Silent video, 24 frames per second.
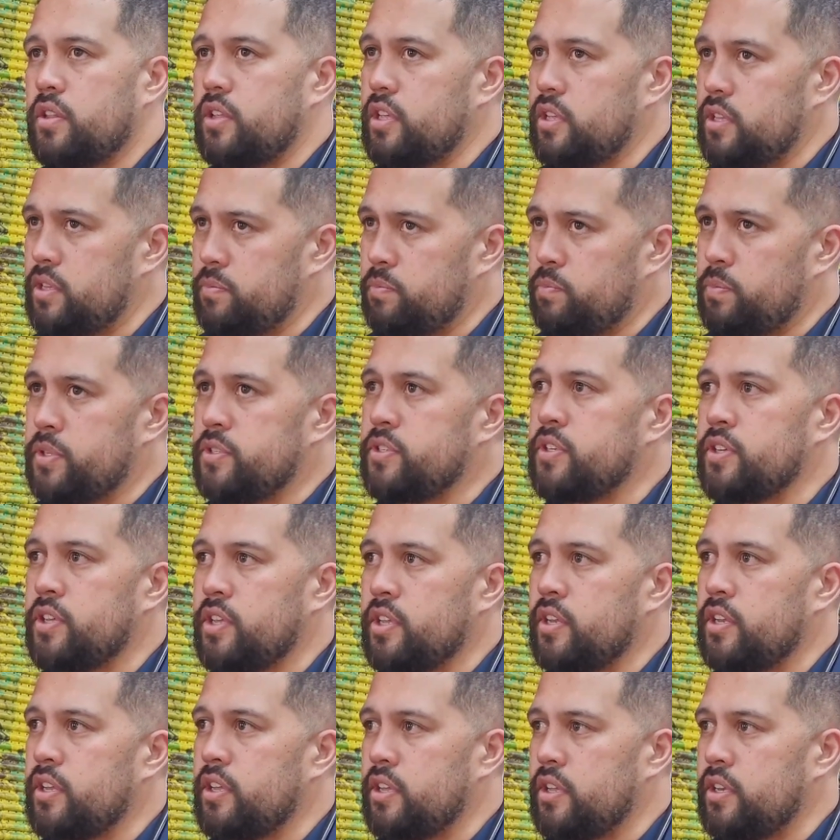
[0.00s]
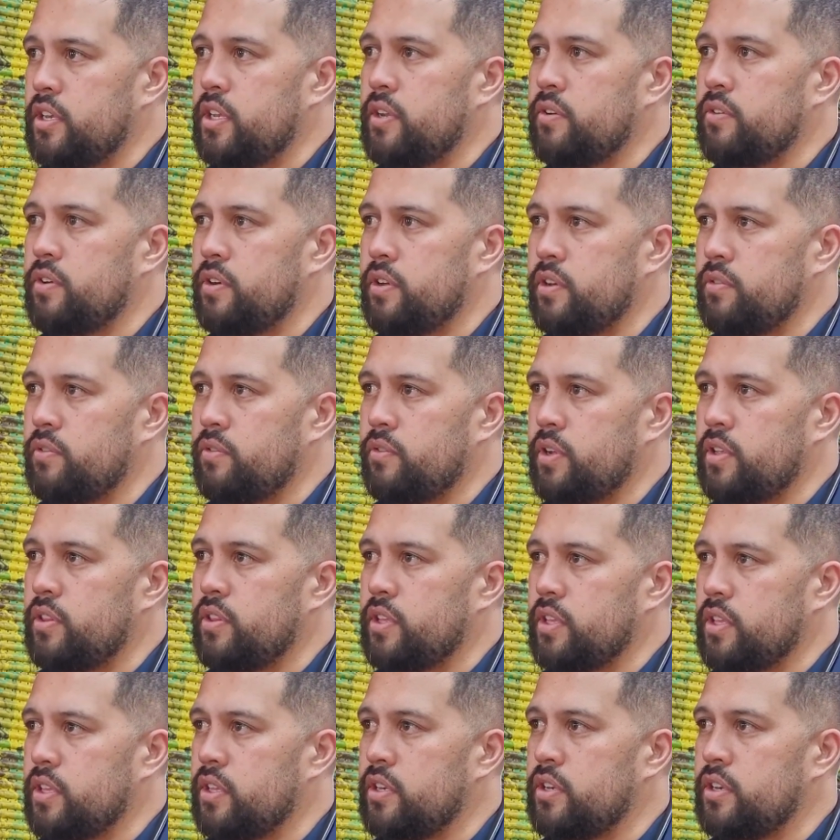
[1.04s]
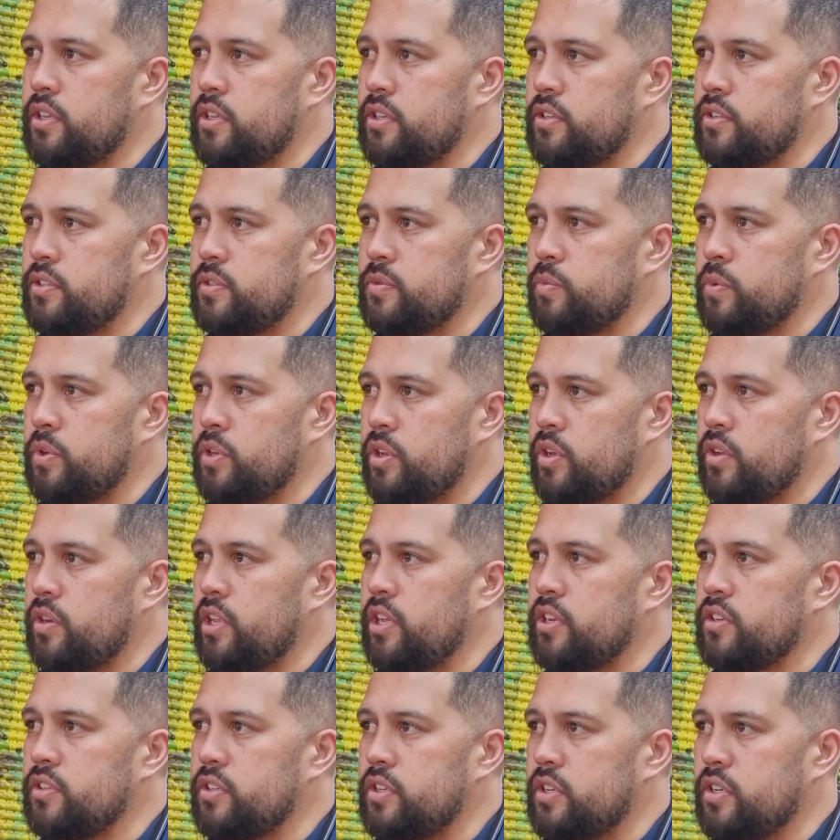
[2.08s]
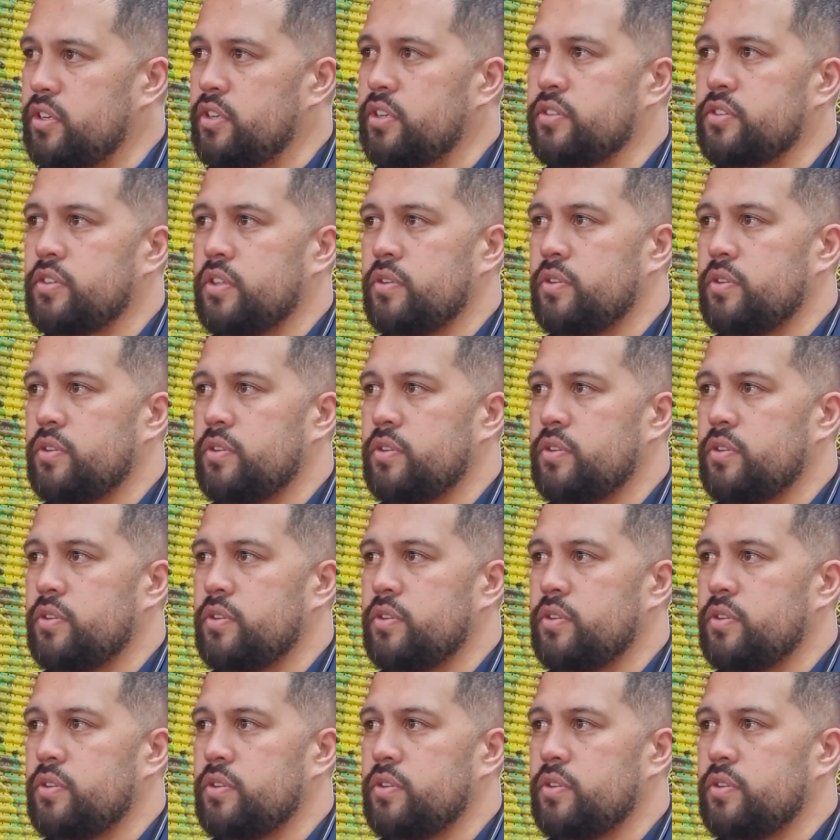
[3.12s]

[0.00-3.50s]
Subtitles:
in particular an area around the kidneys, we don't actually,